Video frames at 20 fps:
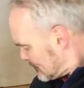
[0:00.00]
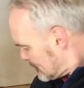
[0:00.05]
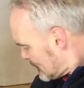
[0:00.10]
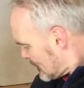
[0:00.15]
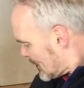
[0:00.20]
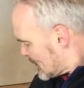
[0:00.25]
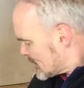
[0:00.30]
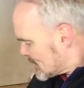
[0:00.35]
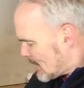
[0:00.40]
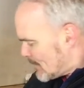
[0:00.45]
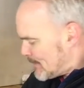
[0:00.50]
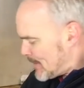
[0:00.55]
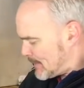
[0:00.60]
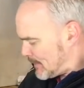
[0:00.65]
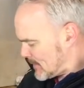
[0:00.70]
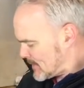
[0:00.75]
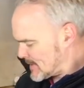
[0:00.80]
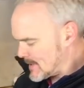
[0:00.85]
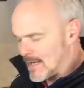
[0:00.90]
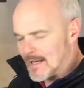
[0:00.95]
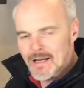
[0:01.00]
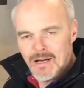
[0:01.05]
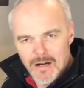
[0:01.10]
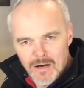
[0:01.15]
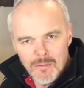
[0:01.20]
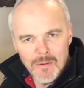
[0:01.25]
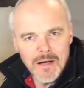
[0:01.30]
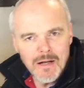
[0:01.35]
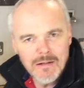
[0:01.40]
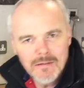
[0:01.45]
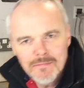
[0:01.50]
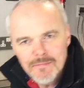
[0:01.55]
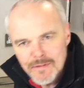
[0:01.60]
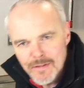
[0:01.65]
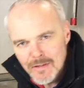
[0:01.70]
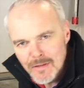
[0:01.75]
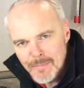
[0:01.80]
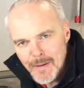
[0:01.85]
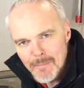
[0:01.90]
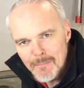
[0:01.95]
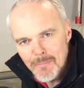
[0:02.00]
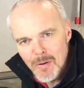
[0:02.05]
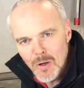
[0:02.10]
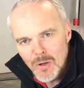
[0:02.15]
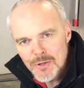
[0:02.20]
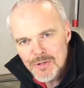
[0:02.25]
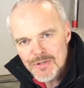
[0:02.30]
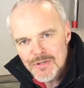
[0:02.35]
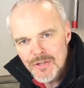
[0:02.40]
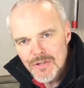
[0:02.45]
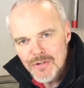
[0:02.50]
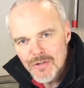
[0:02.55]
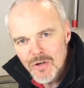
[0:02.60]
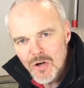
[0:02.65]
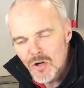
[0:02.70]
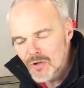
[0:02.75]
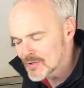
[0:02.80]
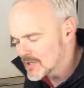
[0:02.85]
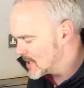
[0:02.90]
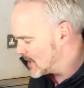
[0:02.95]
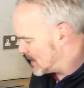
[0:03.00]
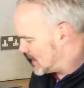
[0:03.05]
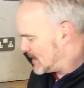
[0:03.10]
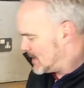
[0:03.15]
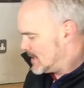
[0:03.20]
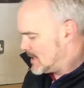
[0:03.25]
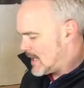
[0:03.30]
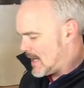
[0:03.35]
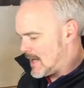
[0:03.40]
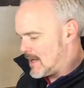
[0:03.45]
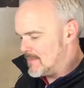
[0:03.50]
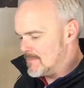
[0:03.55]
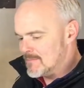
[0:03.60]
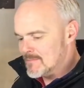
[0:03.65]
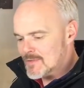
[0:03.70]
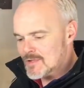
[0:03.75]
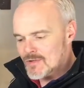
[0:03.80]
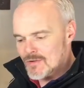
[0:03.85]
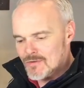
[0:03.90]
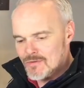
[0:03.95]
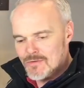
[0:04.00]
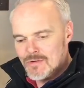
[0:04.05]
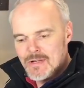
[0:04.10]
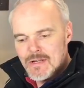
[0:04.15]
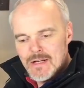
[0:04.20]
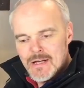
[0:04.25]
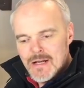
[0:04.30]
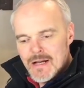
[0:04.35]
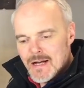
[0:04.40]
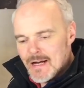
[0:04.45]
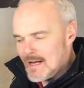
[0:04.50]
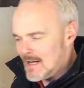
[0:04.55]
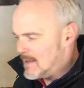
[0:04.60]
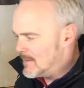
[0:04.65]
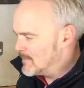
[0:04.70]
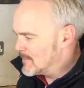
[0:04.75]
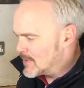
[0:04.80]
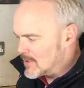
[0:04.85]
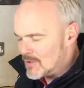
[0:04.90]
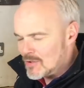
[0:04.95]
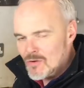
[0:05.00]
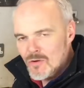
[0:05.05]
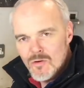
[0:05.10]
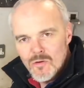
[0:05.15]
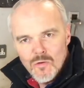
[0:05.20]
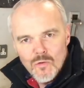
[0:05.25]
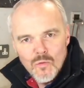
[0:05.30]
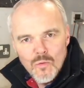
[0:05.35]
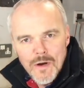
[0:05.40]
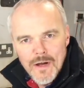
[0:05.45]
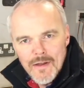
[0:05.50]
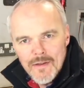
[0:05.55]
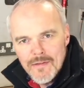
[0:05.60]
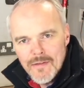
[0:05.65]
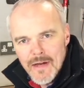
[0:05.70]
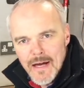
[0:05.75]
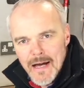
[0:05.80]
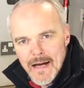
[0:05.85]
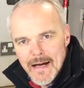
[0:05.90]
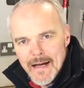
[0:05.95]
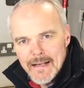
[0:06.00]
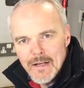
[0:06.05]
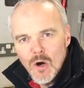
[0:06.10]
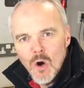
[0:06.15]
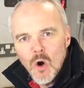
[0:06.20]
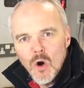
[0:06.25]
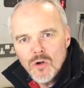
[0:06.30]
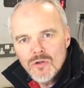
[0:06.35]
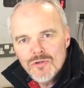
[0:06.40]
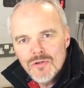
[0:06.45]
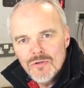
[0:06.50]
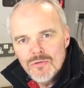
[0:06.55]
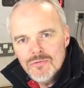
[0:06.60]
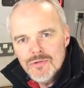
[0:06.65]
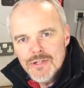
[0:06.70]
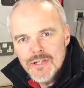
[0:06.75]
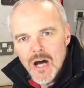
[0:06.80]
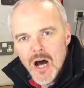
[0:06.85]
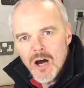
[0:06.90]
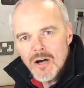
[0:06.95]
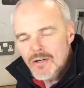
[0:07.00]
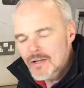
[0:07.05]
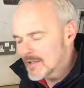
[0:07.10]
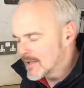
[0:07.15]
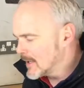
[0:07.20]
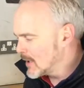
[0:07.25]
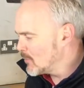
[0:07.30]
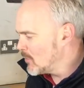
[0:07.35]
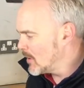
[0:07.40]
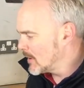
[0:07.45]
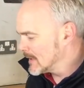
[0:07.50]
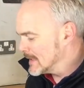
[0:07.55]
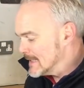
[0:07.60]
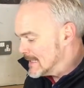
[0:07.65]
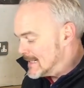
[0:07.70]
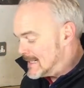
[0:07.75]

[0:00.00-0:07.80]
Some people say, oh well, you're a bit posh to nod, so you go with an auto darkening one.